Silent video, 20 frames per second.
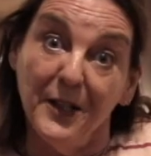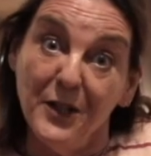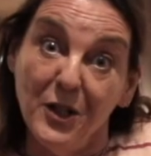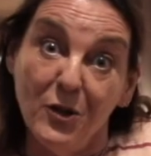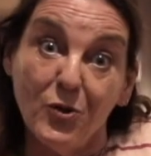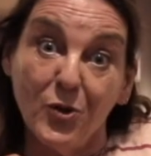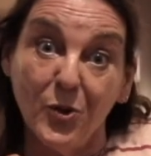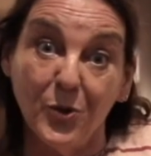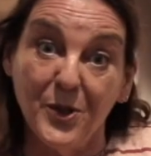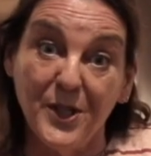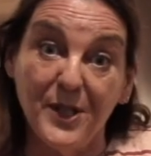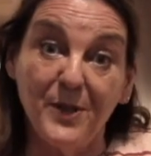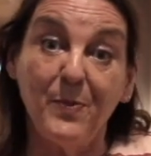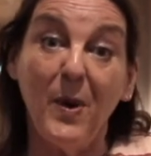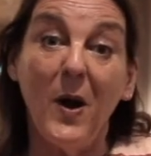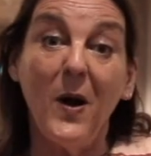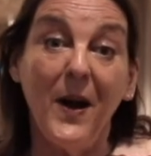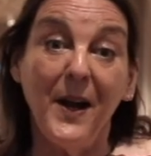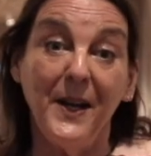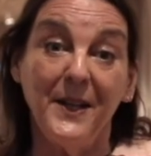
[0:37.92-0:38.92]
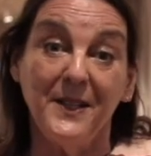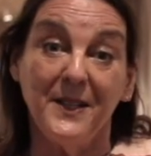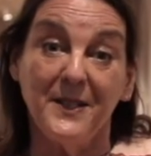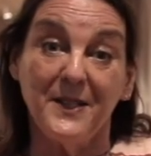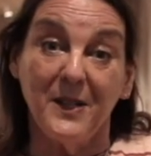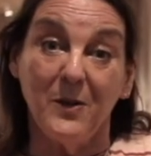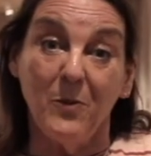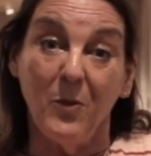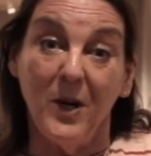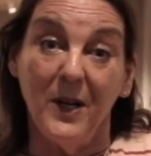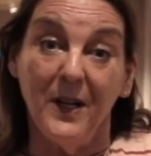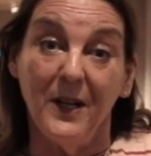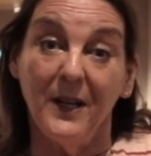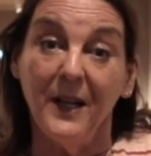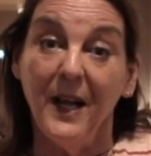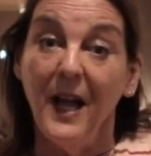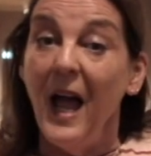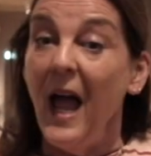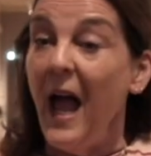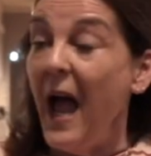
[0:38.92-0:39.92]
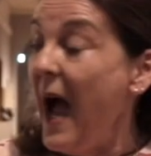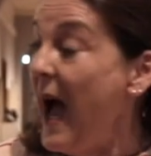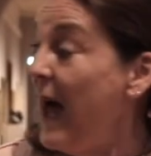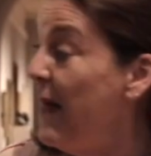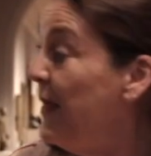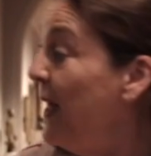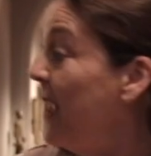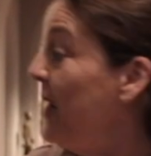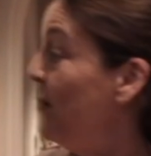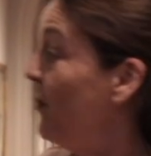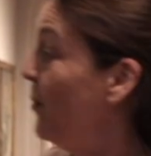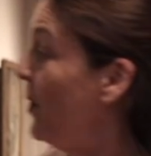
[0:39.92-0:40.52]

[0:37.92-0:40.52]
neutral spine, as it were. And then